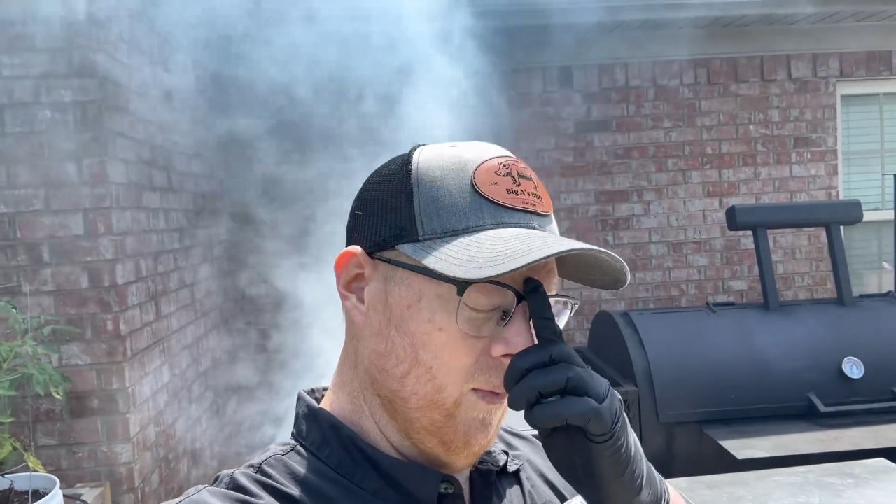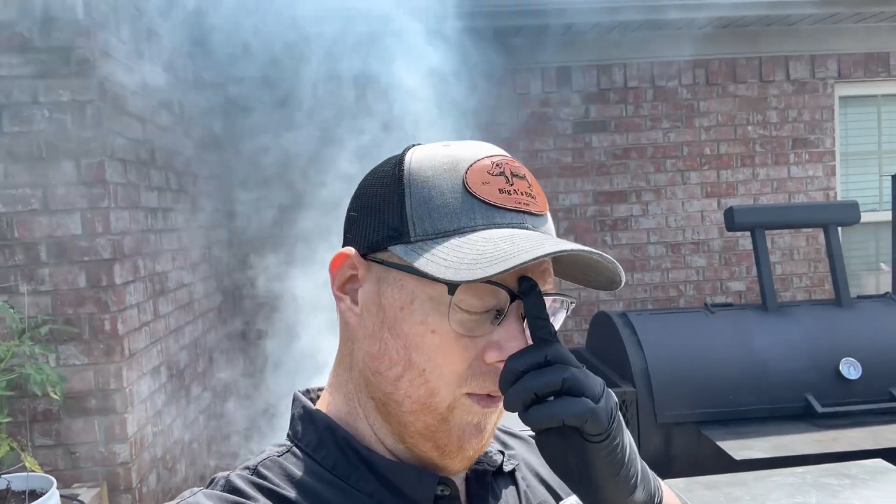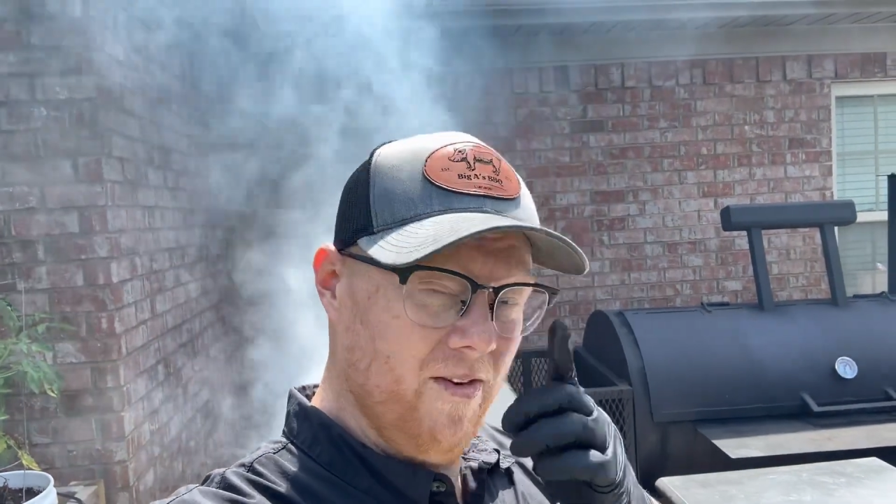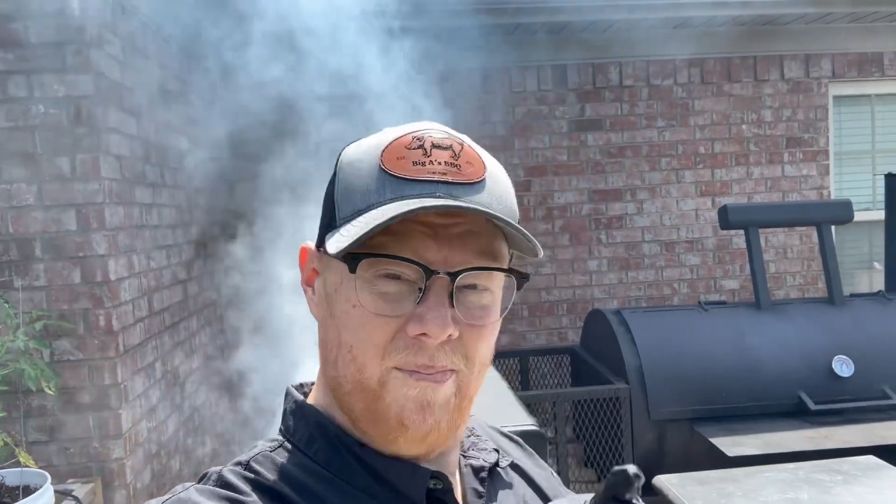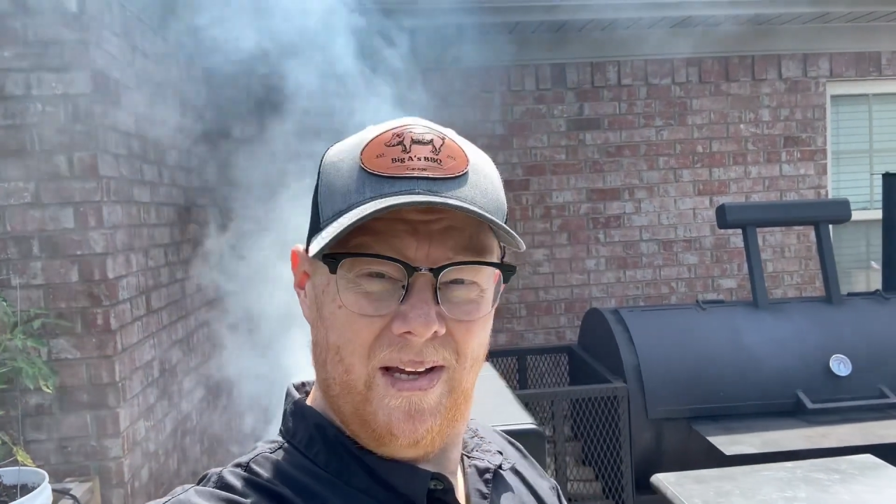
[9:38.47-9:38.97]

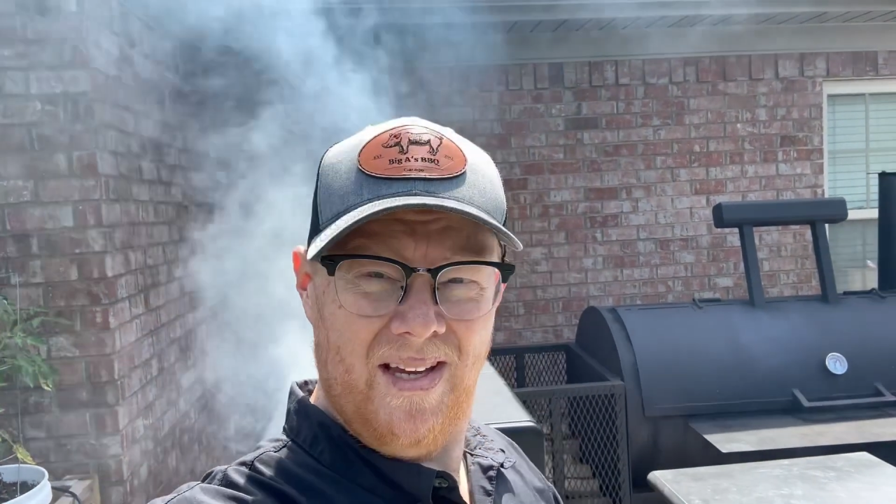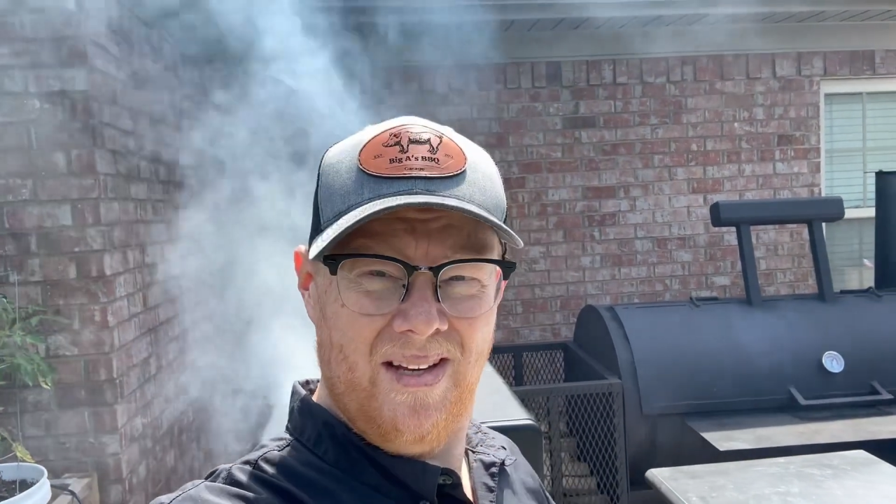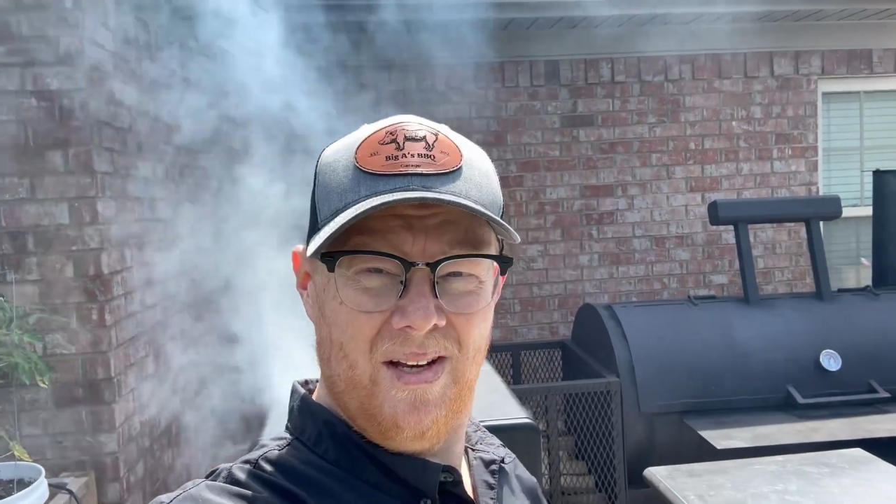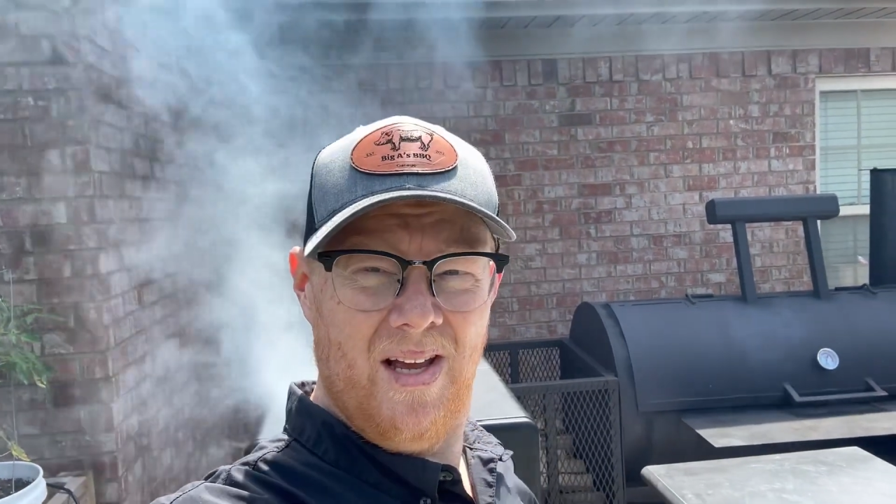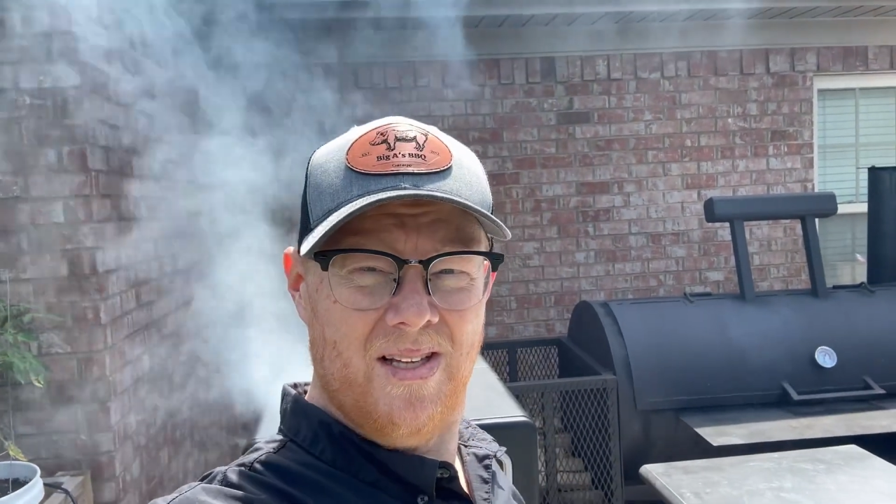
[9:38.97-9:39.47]
We've
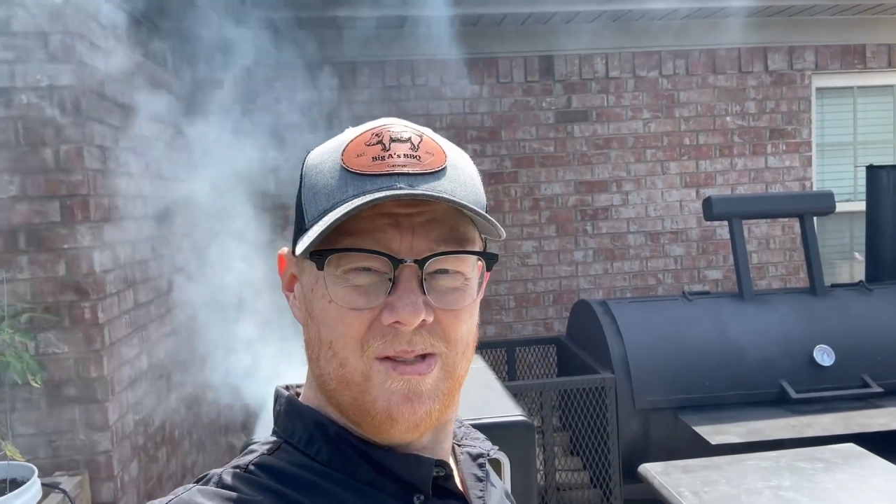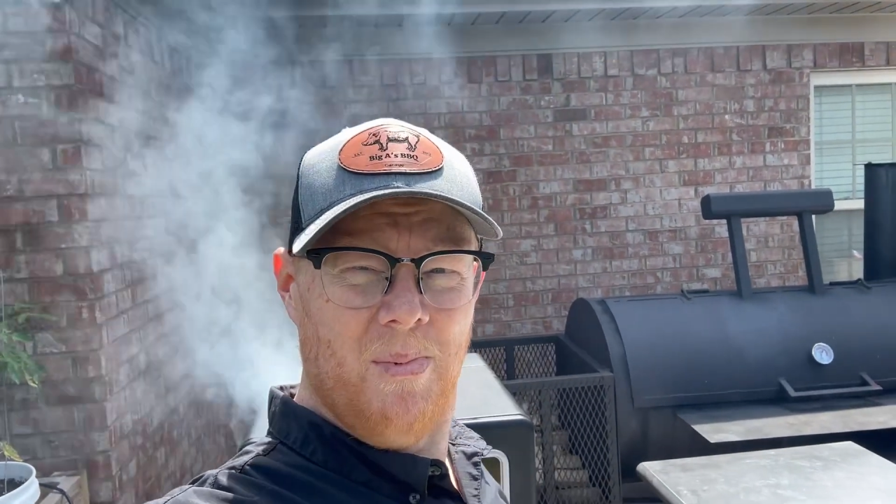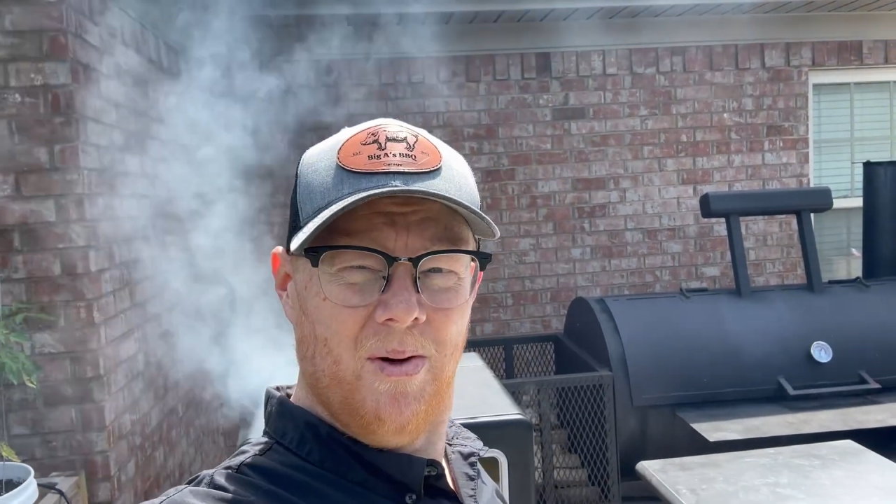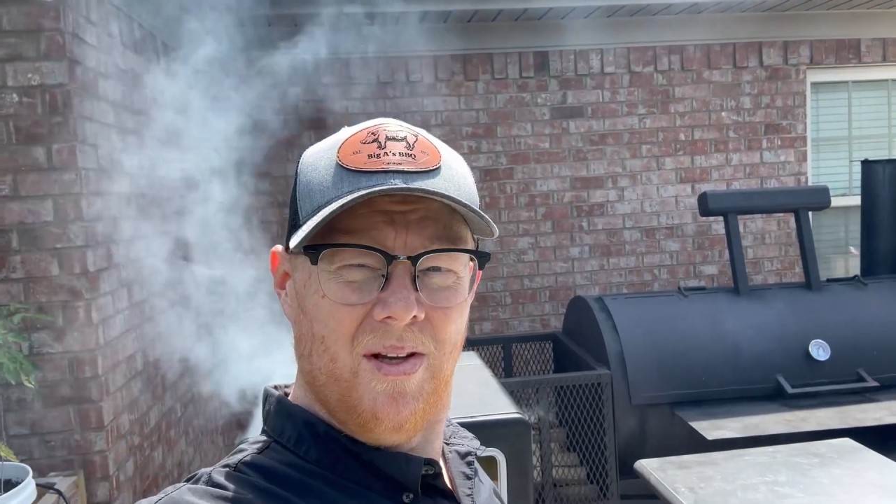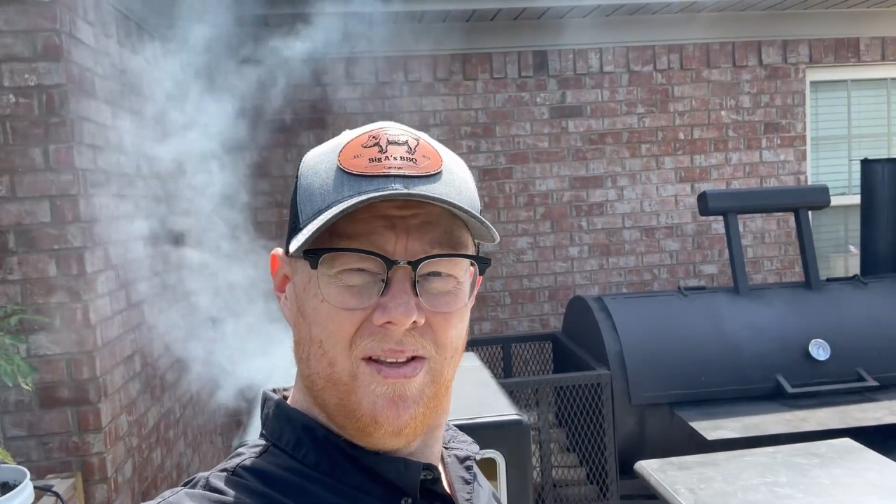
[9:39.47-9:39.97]
been
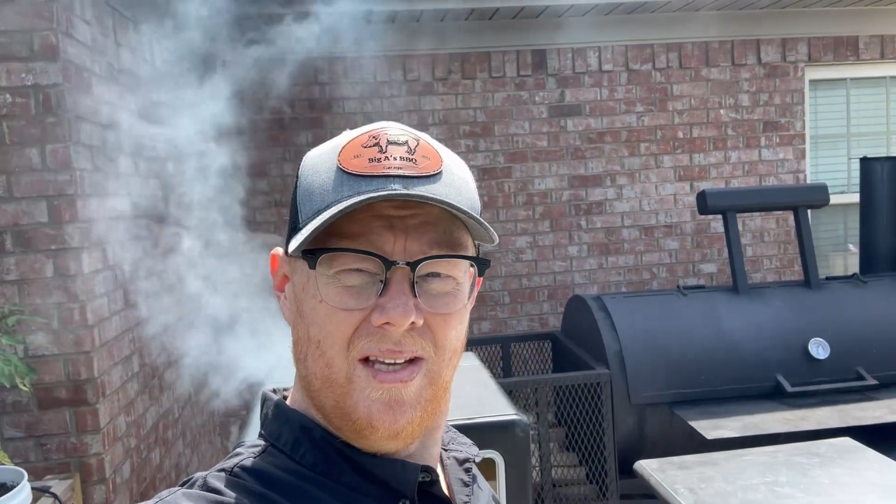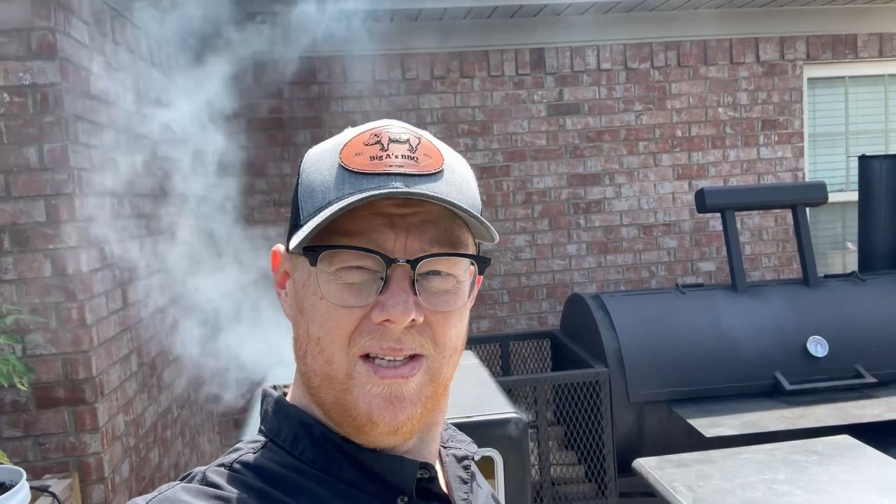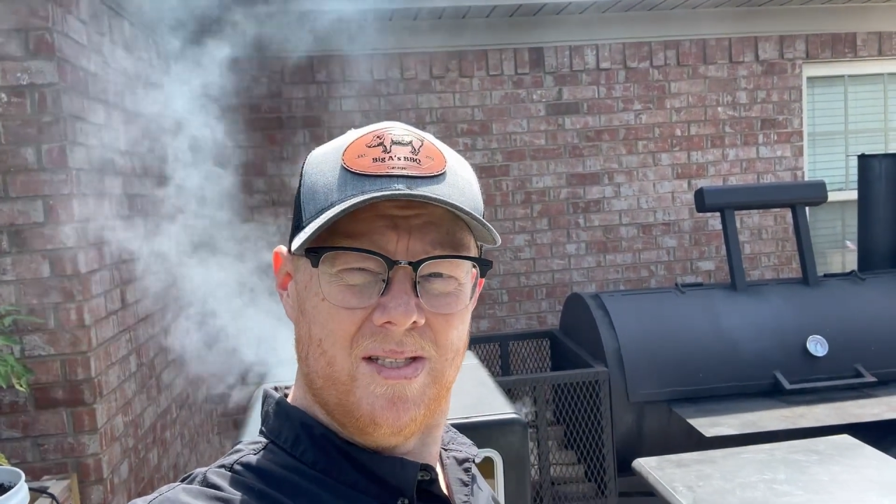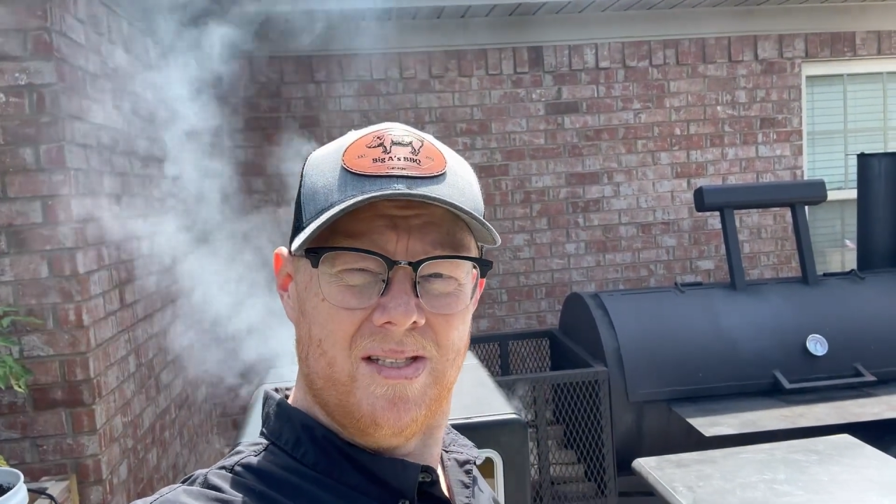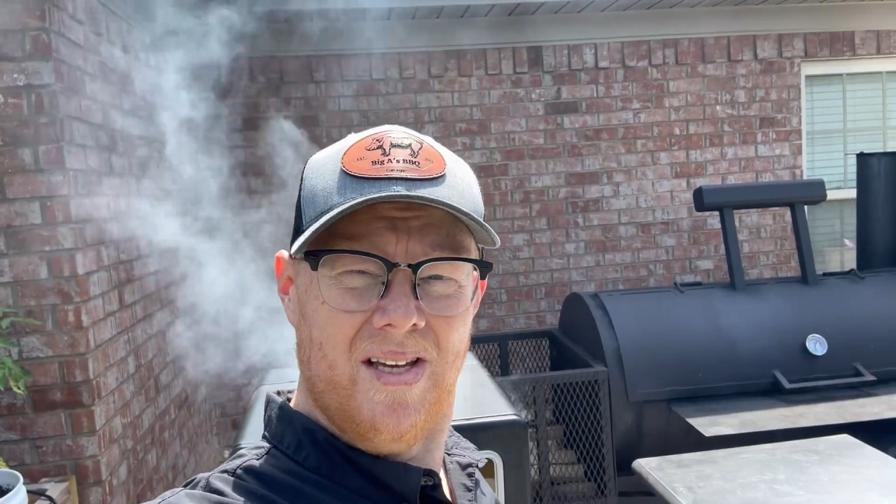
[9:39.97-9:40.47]
smoking
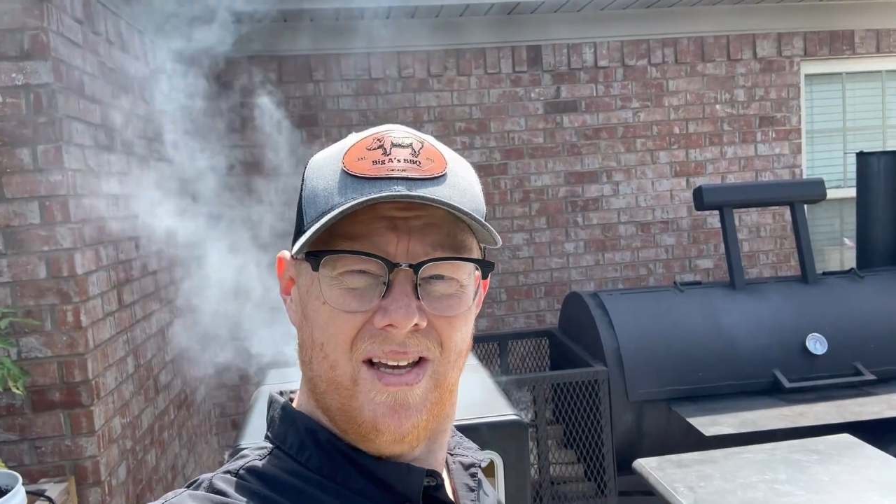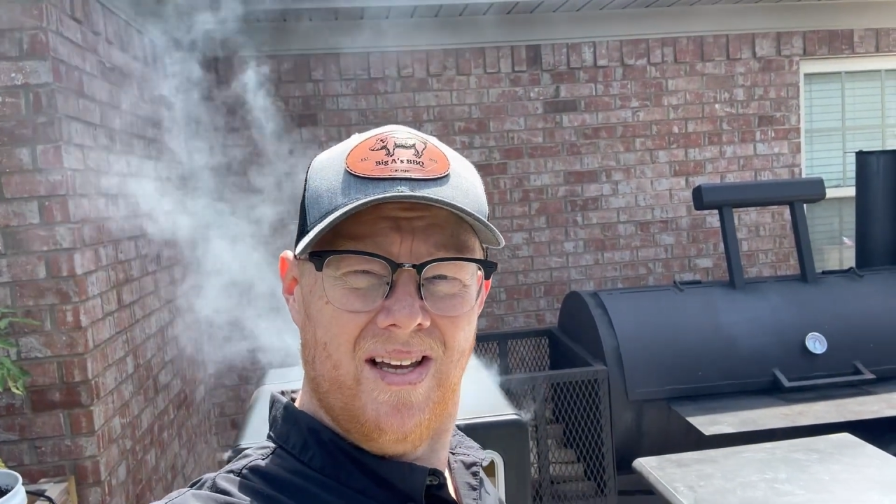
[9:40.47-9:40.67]
these